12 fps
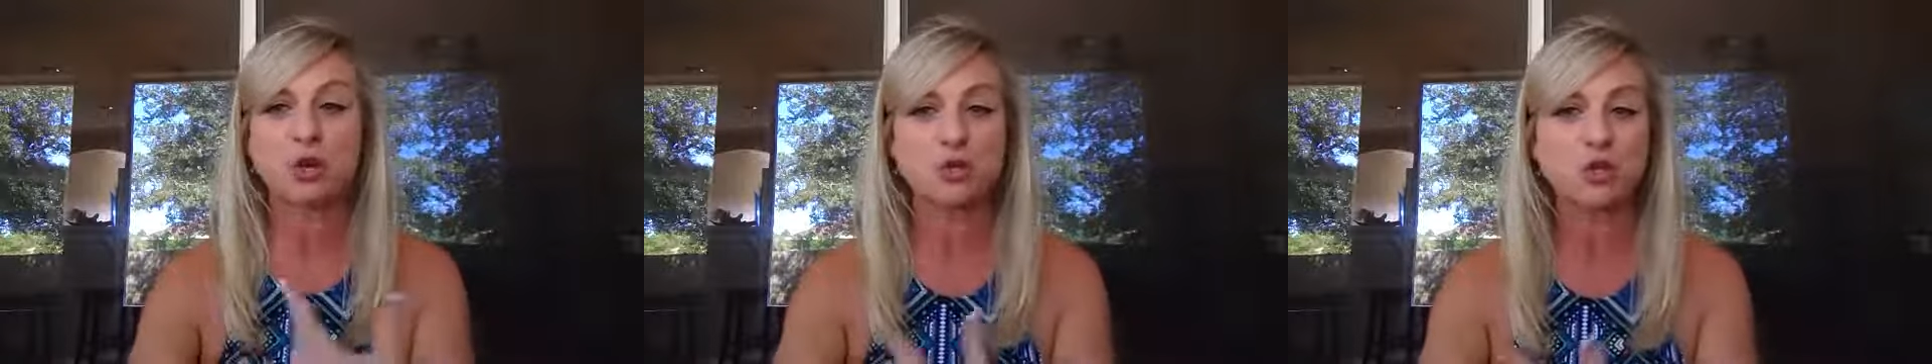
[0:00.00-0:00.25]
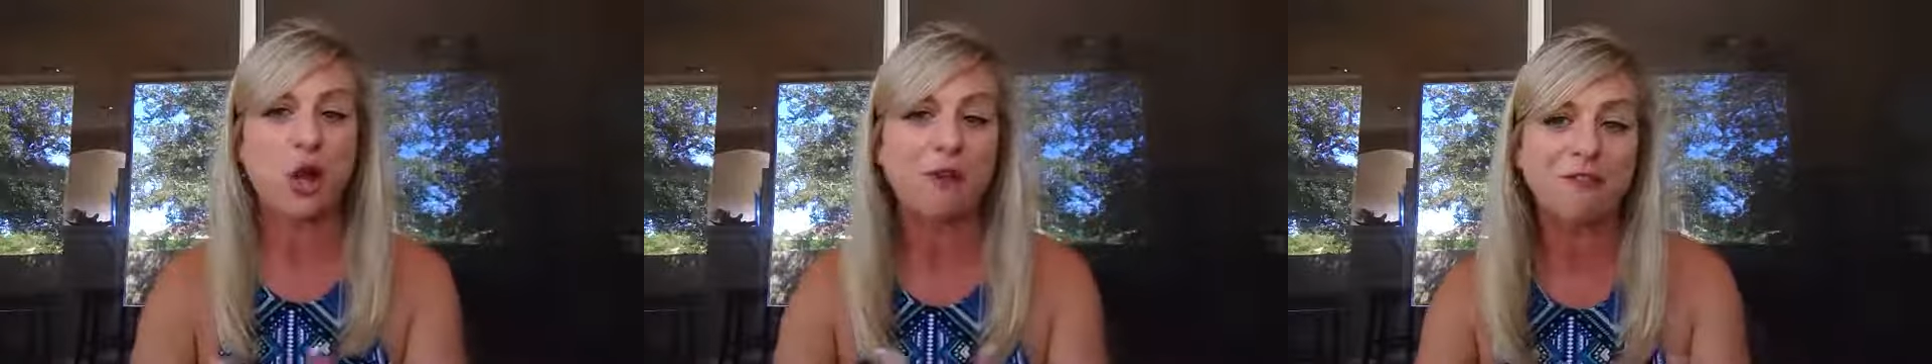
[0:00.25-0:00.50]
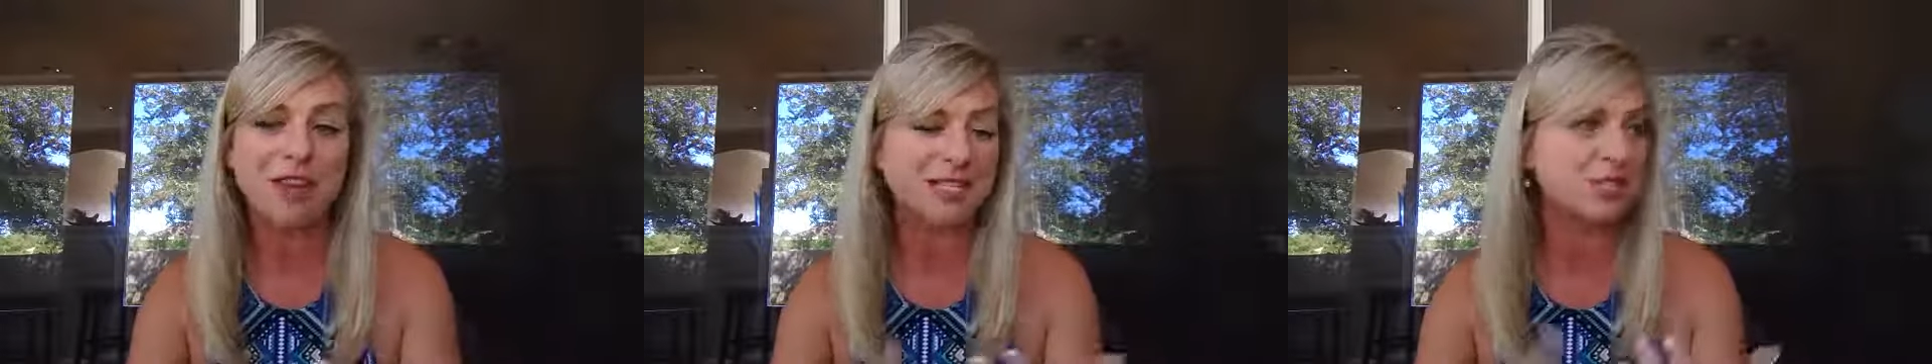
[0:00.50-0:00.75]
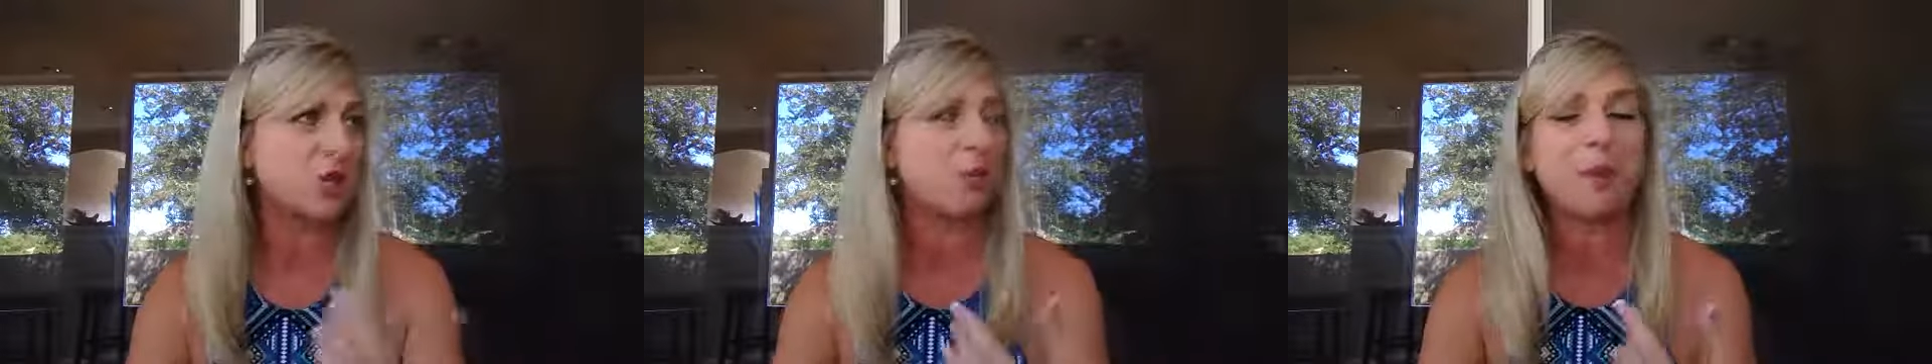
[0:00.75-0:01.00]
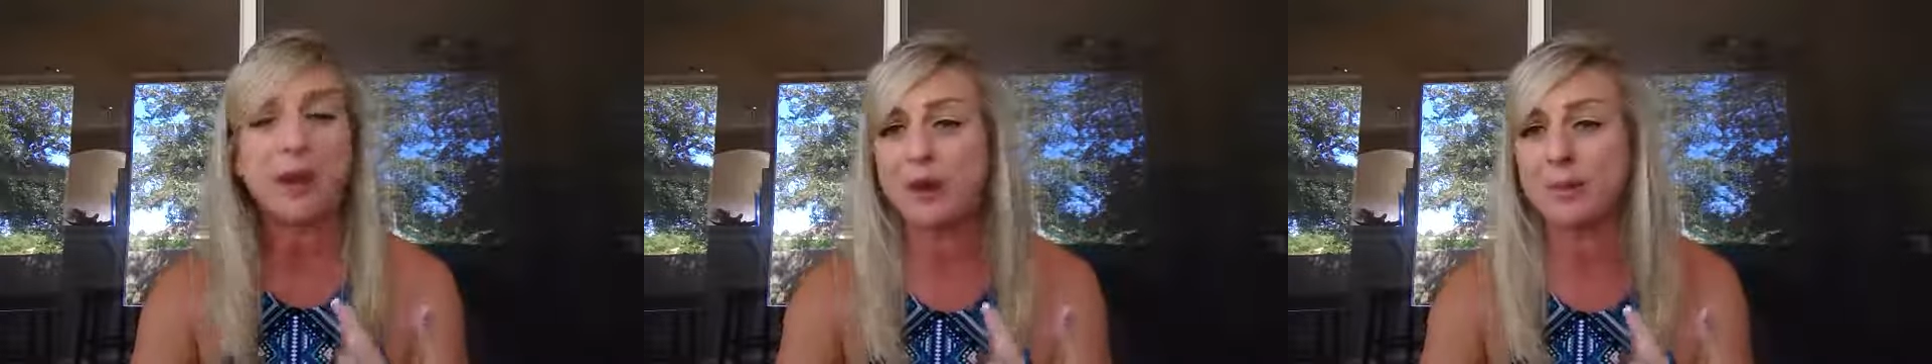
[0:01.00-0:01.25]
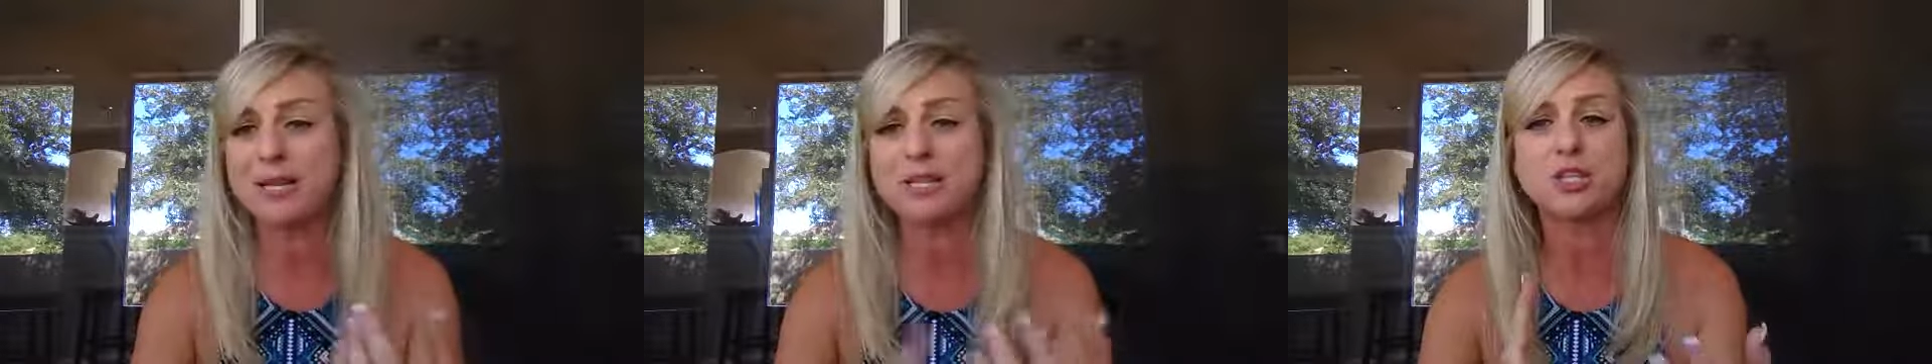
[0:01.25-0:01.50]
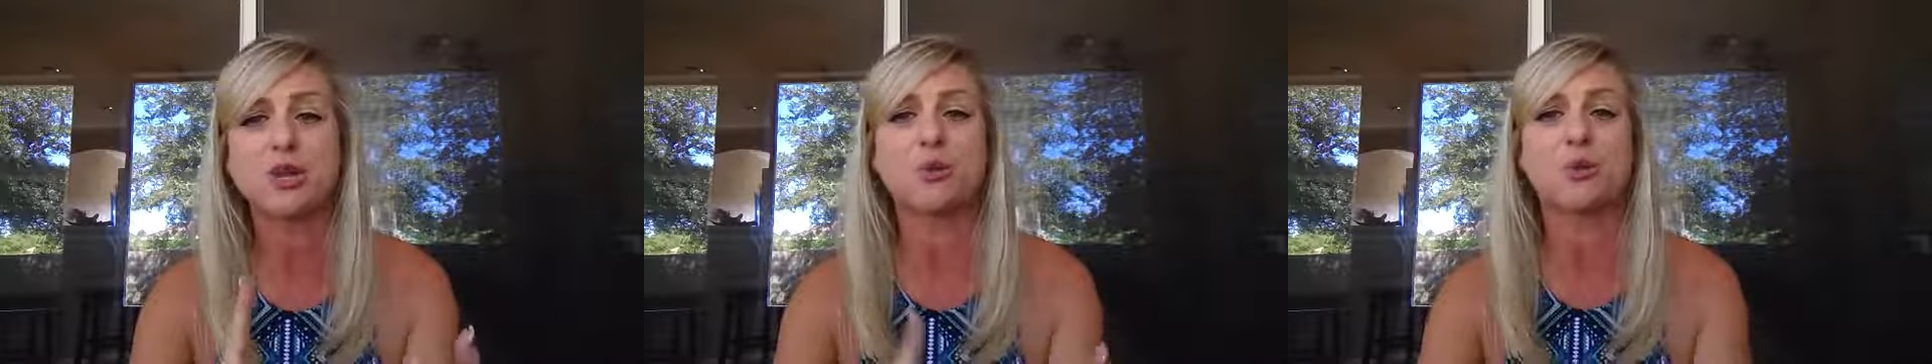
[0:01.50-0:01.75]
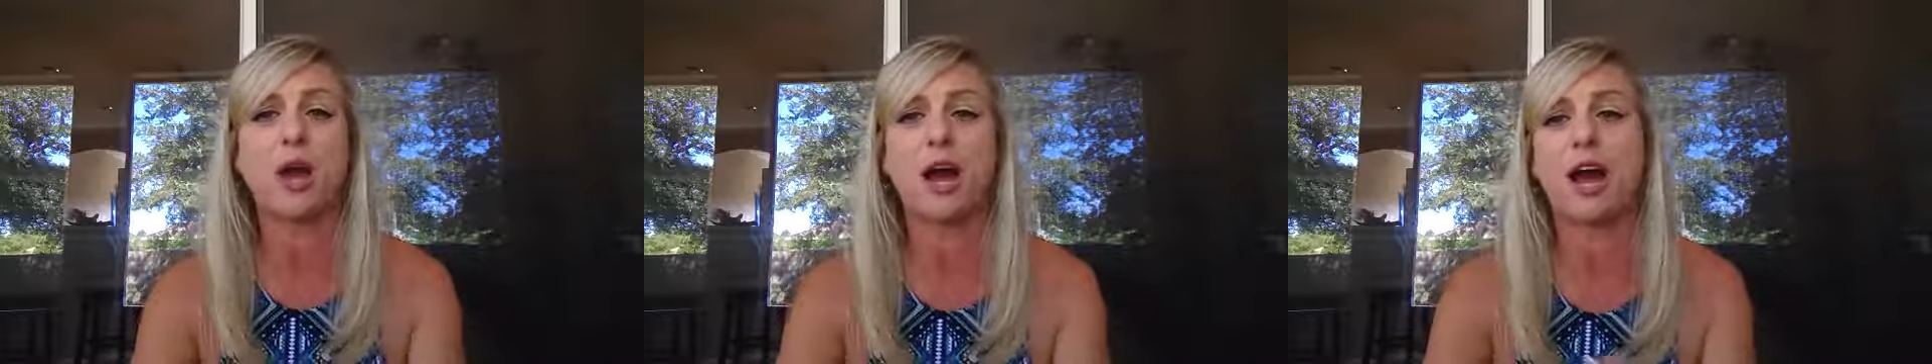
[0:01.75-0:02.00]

no sulfates, no parabens, no